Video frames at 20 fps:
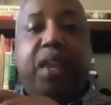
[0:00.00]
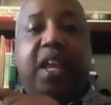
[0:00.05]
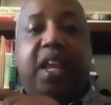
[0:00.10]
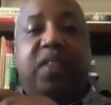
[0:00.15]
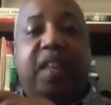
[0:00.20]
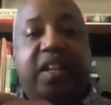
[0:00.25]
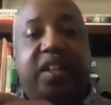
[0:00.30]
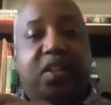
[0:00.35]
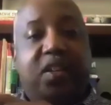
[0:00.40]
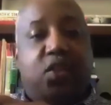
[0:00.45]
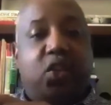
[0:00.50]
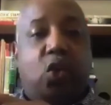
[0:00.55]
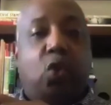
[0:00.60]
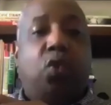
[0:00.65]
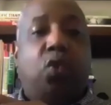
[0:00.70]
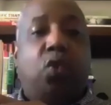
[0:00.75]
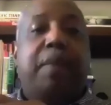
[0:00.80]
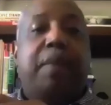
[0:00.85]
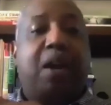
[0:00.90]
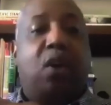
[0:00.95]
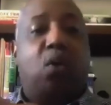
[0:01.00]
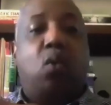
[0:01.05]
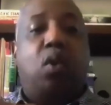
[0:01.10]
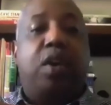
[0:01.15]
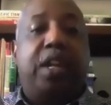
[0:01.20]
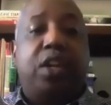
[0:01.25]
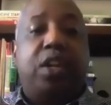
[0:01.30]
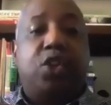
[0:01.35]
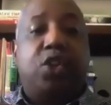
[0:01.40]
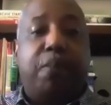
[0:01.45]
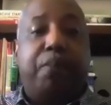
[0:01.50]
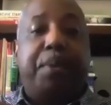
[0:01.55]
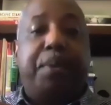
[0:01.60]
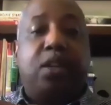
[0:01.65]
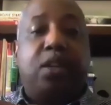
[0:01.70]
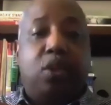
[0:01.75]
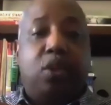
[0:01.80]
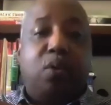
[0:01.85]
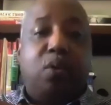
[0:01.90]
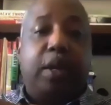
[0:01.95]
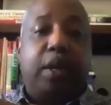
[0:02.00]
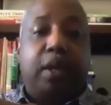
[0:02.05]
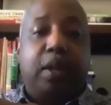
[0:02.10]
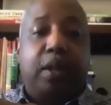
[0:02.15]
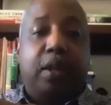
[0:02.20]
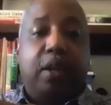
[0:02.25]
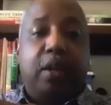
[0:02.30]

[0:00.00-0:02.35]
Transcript: and they disagree about what he should be doing.